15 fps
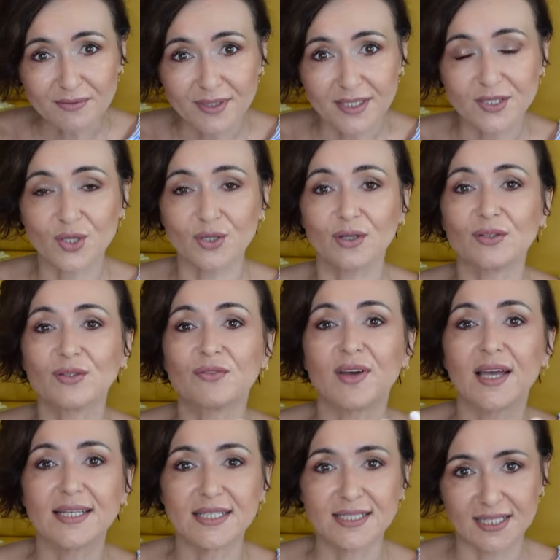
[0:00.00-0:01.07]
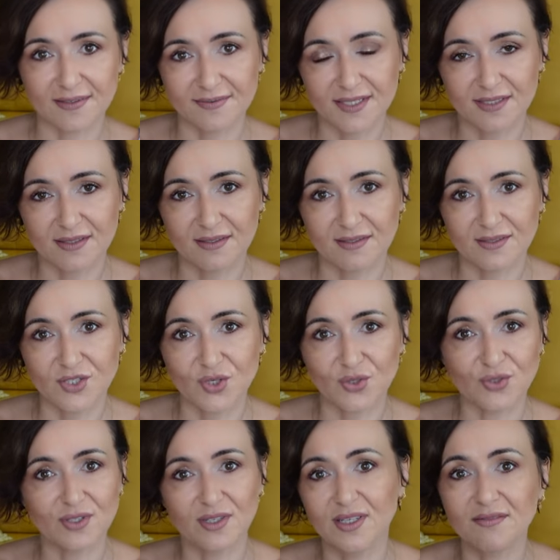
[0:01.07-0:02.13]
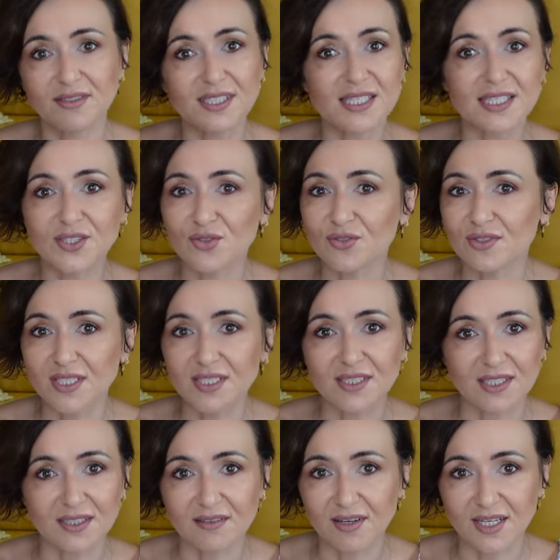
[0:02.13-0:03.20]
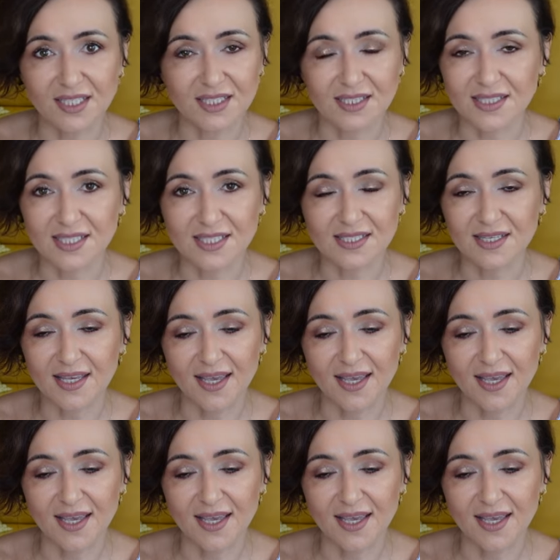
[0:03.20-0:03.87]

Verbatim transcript: It's got a lot of additives. So you don't even need to read ingredients.